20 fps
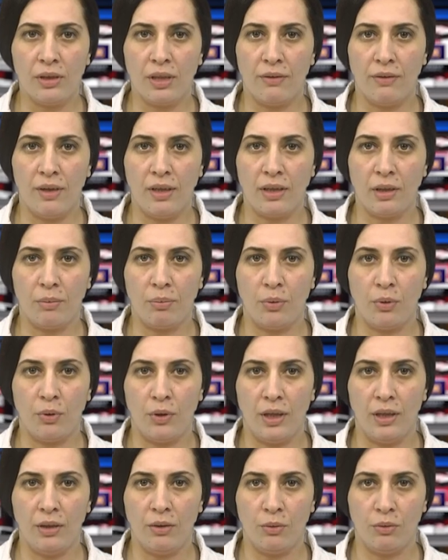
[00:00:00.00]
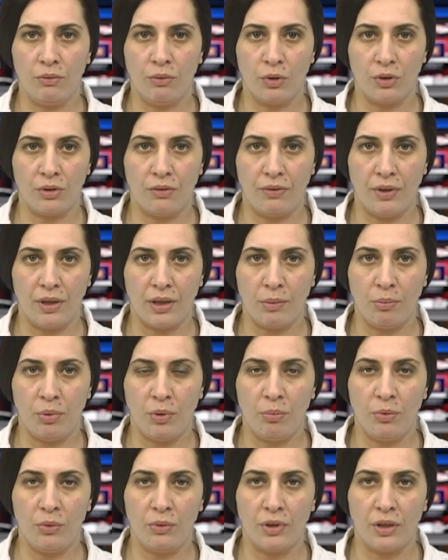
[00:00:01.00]
Sevak, a poet who was very
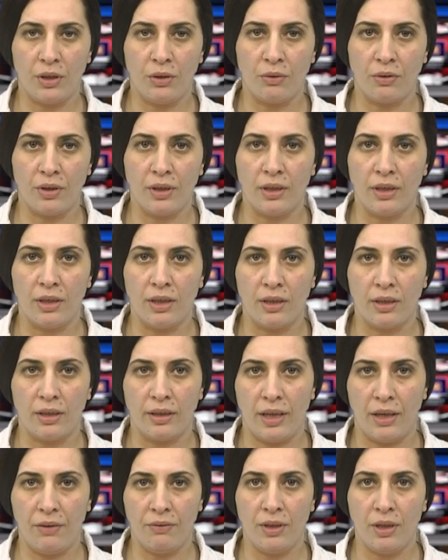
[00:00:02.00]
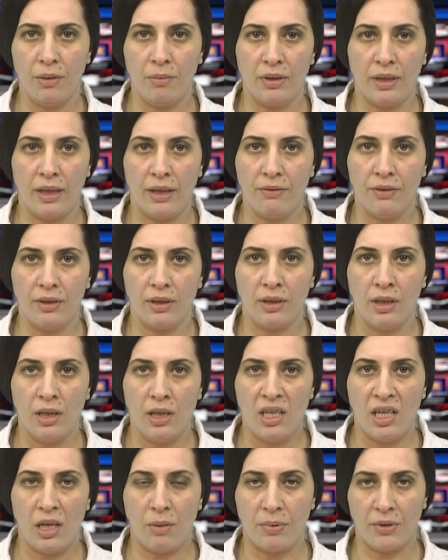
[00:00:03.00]
popular during his lifetime, loved and
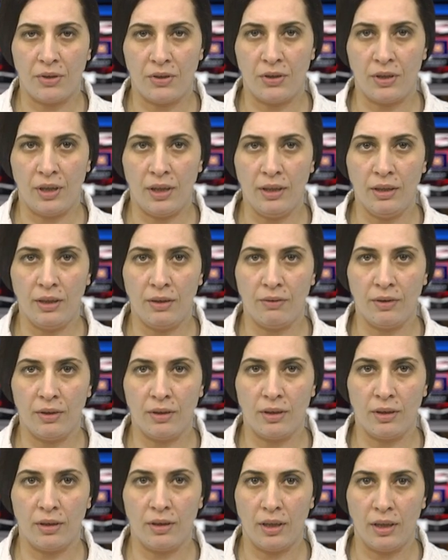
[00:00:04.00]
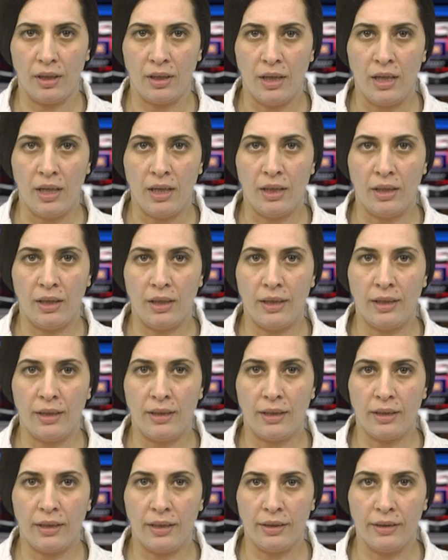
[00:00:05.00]
appreciated even today.
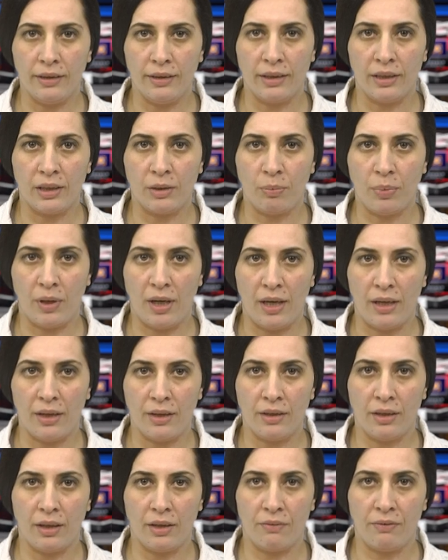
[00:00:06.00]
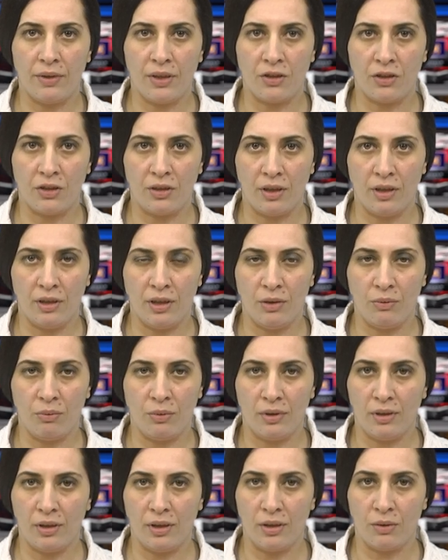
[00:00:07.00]
He held inspired and fascinated
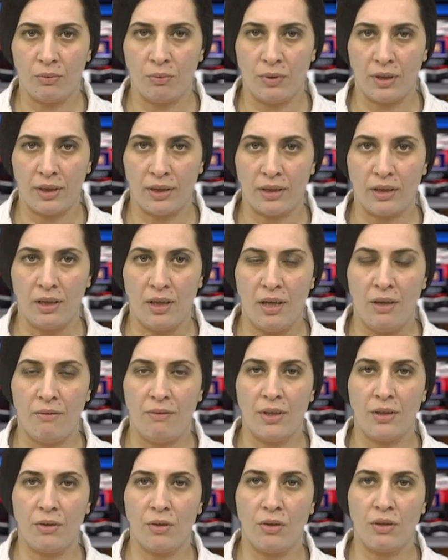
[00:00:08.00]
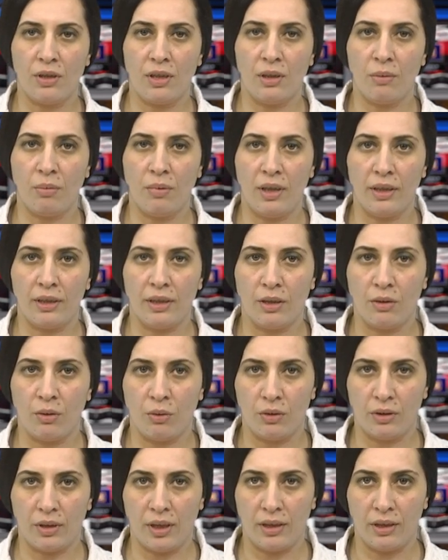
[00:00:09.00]
with his works. Various and
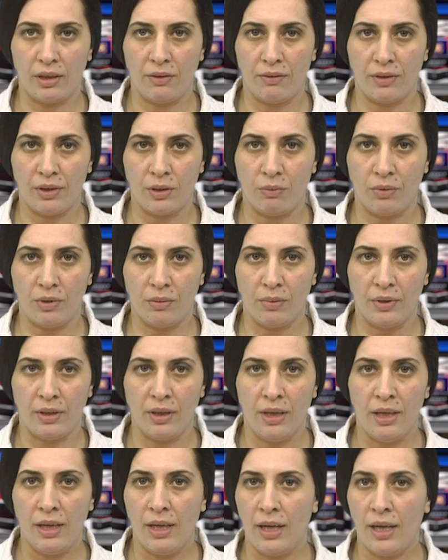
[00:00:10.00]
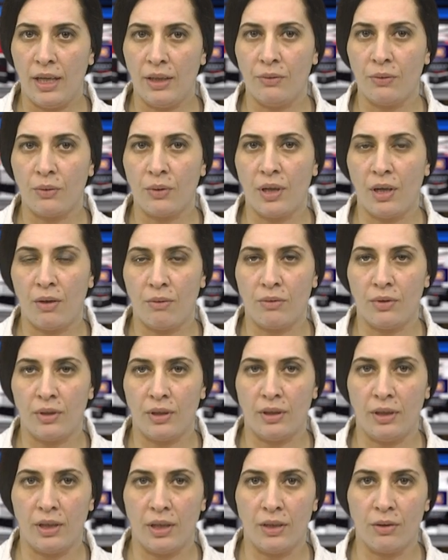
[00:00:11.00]
multi-content events will be held throughout the
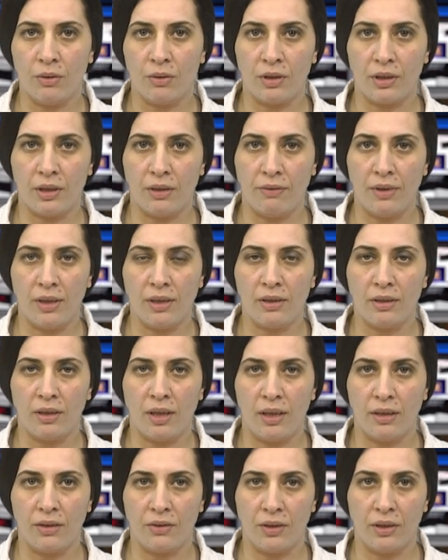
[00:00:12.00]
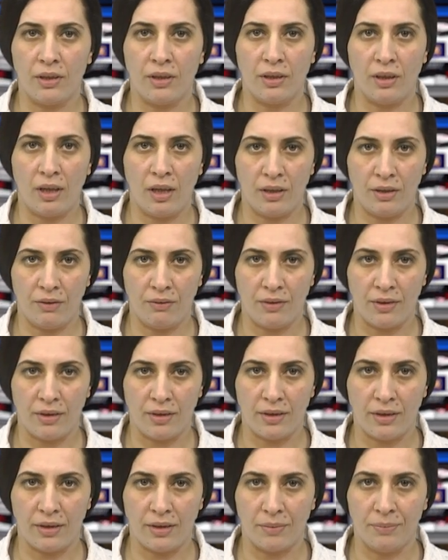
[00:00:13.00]
year on Sevak's 100th
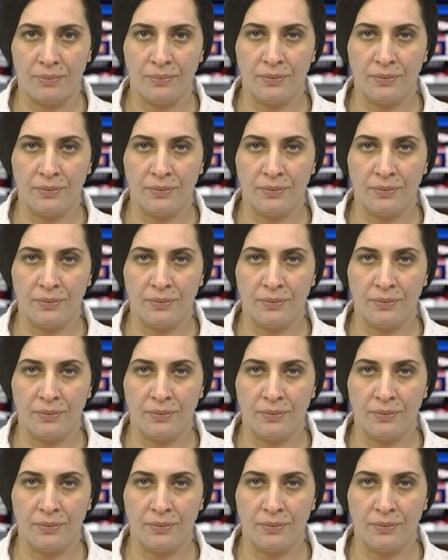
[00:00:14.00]
anniversary.